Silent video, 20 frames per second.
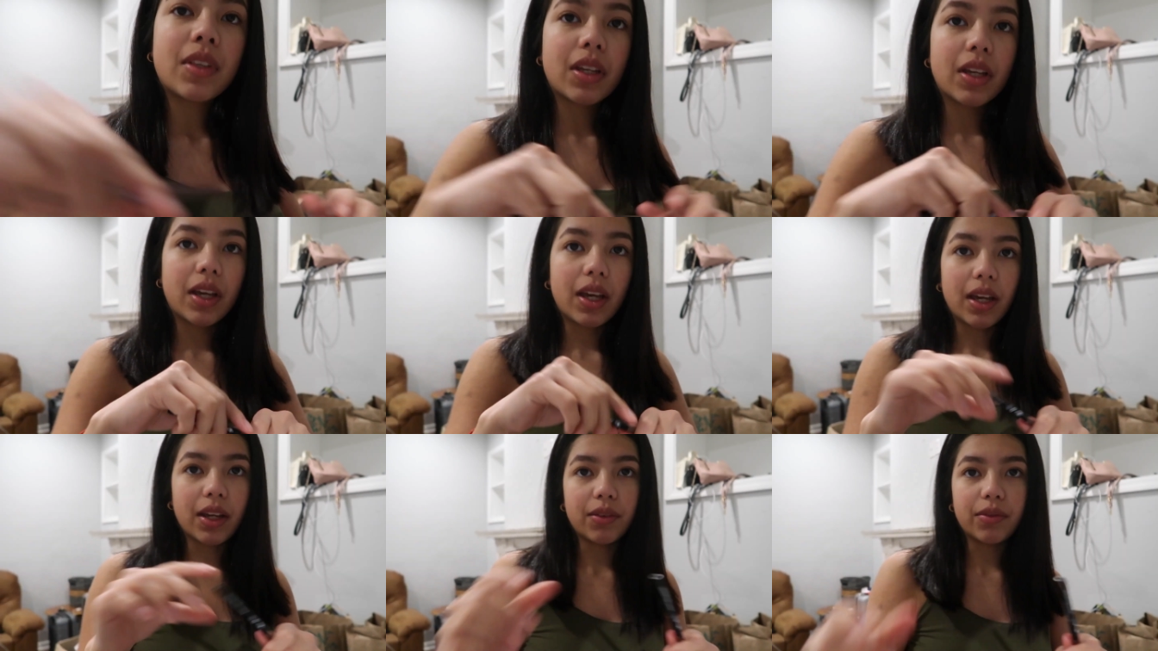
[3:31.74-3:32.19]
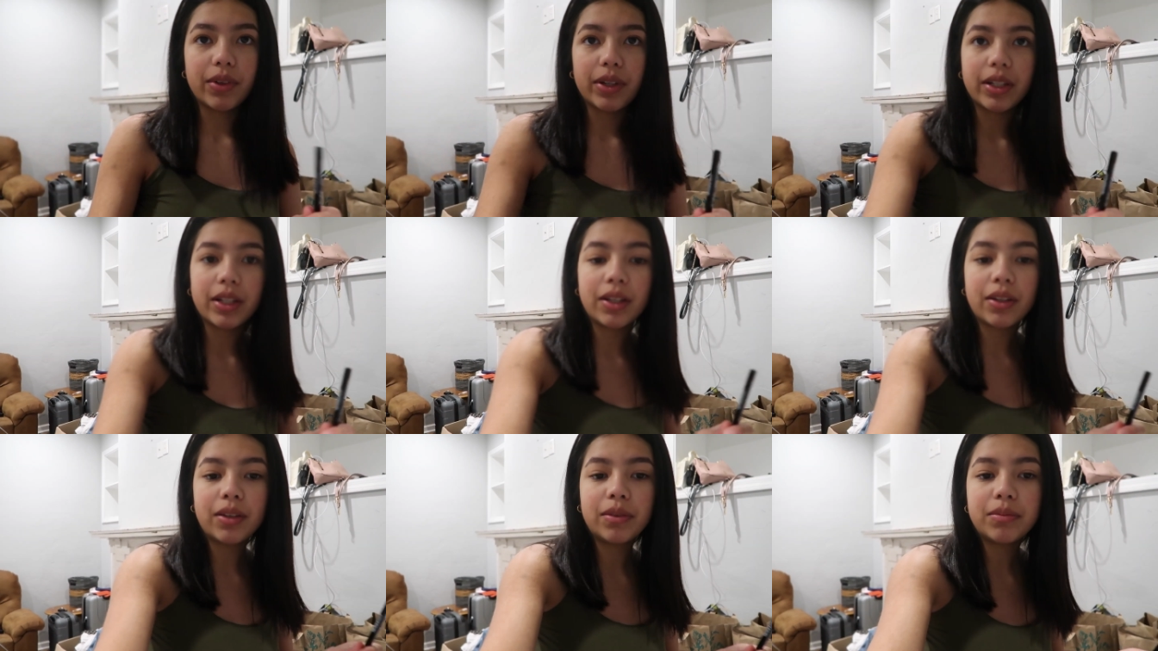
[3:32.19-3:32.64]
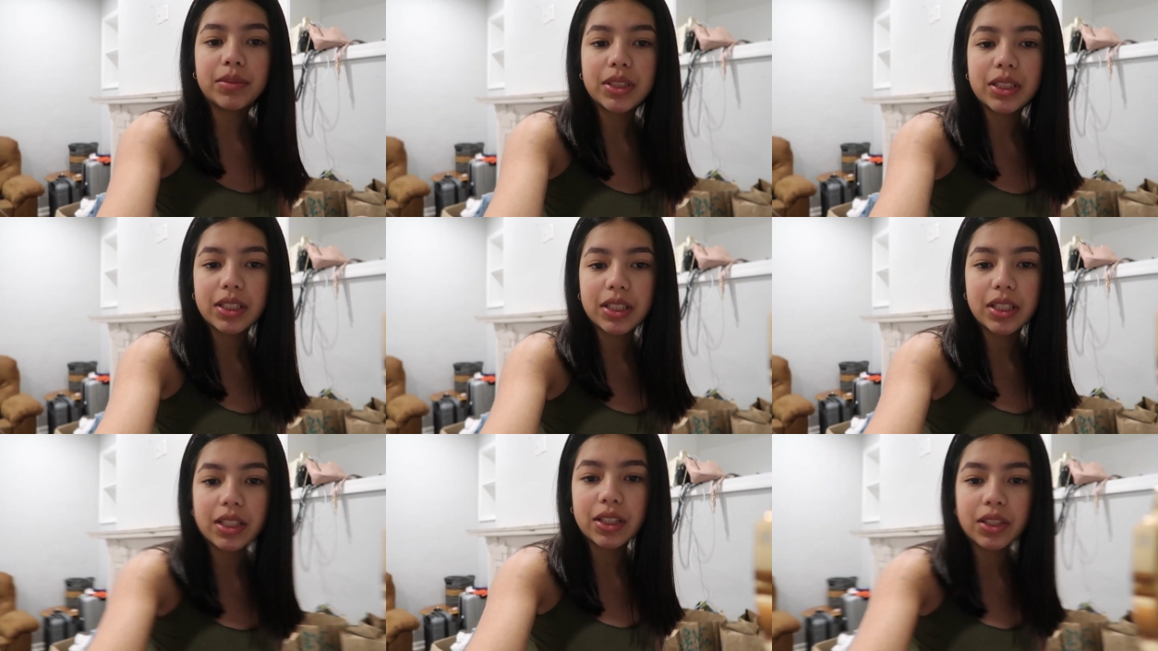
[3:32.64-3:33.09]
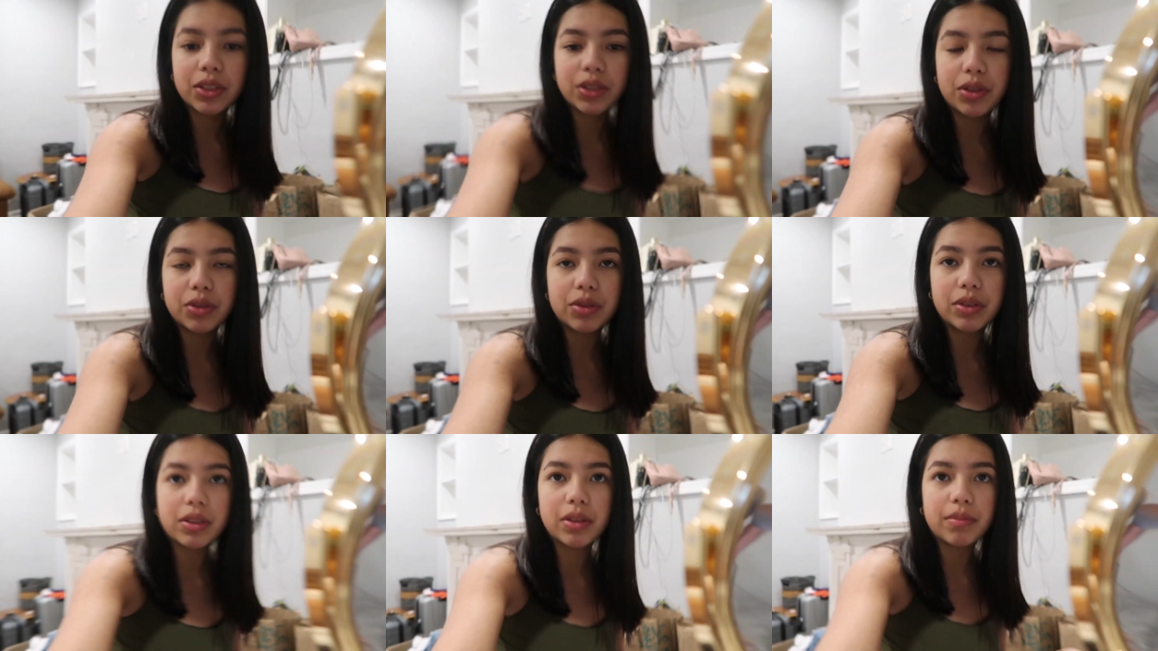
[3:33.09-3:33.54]
Okay, right now I'm just gonna
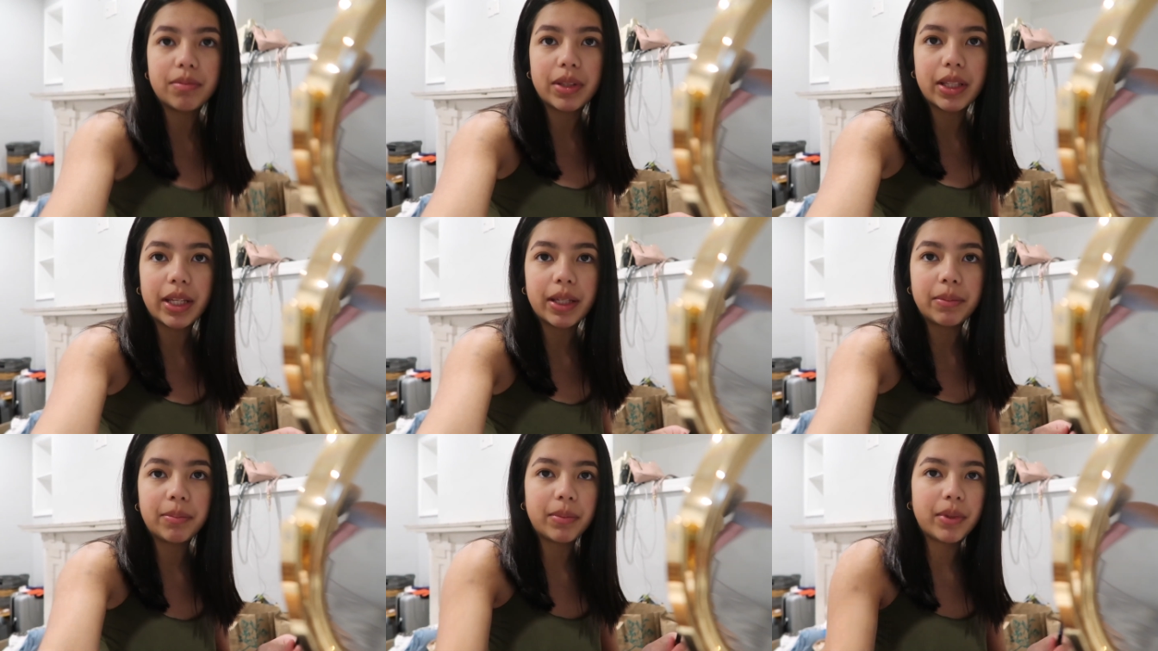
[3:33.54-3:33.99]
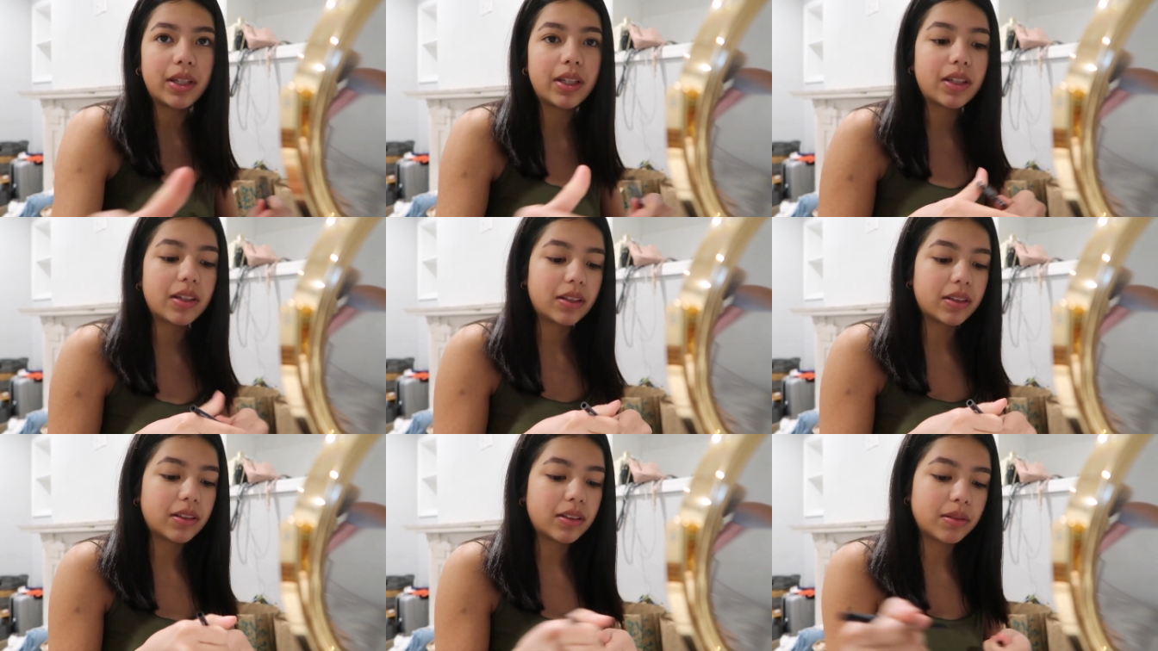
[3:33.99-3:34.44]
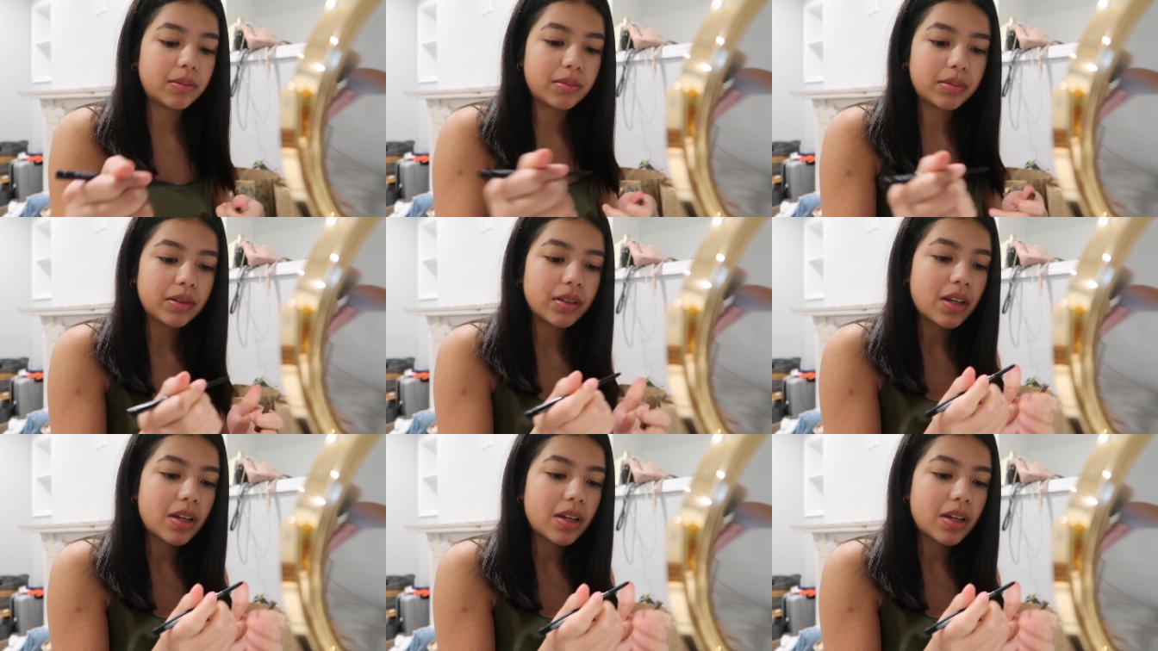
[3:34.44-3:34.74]
do some light makeup.